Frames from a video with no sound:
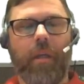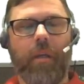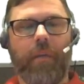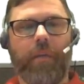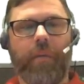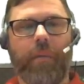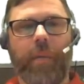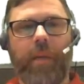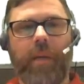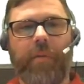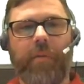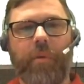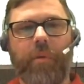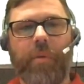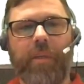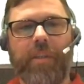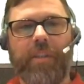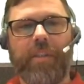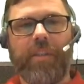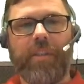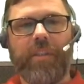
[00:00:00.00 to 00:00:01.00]
for whatever
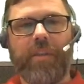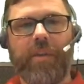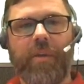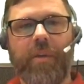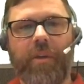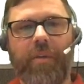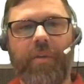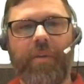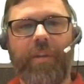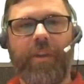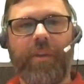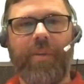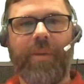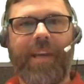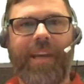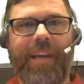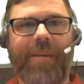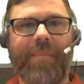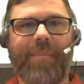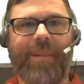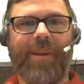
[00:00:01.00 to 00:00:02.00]
reason, so hopefully we
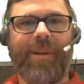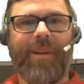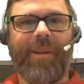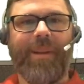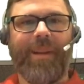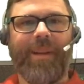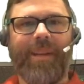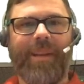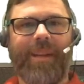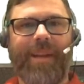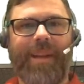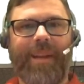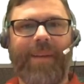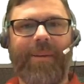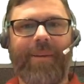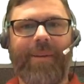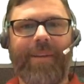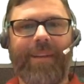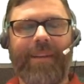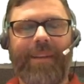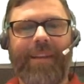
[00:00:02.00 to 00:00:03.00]
have better luck
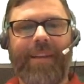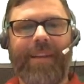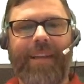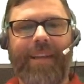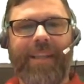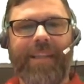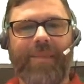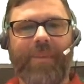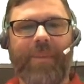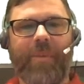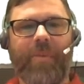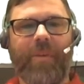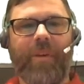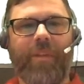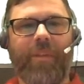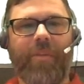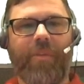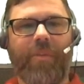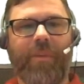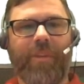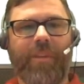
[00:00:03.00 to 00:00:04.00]
now as we
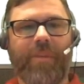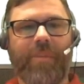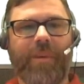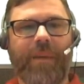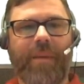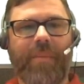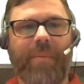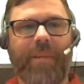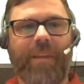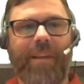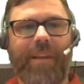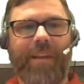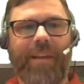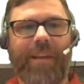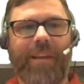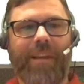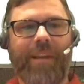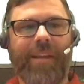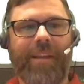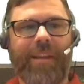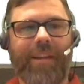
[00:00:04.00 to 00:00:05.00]
run through this
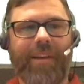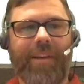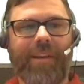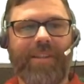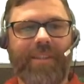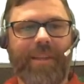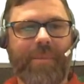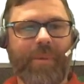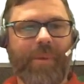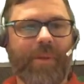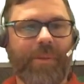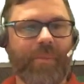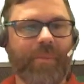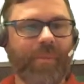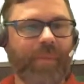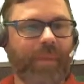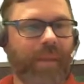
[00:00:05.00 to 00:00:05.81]
pipeline in our demo.